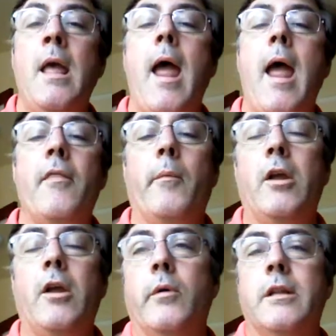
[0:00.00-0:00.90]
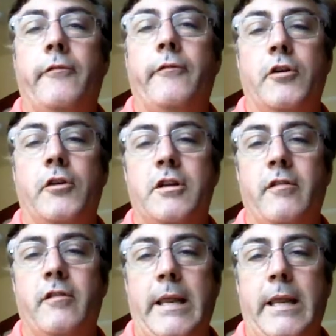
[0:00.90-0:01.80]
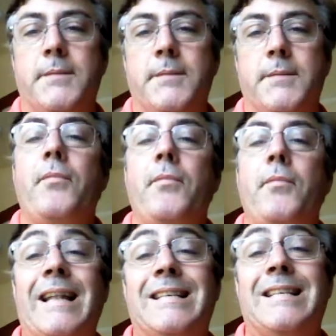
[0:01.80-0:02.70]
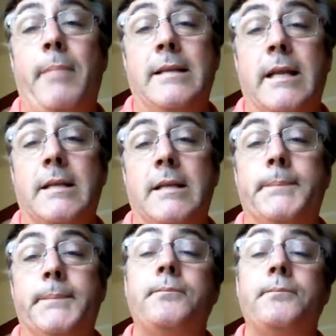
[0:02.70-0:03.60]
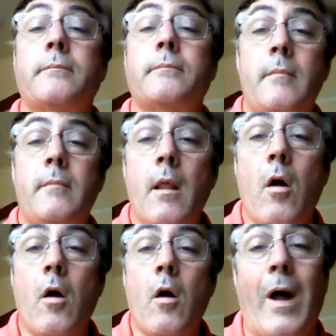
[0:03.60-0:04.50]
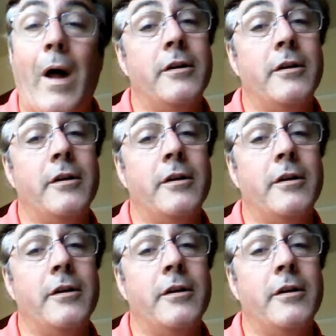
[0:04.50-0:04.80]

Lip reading: And then we go into the first of the B's, and that's the basics. While there's a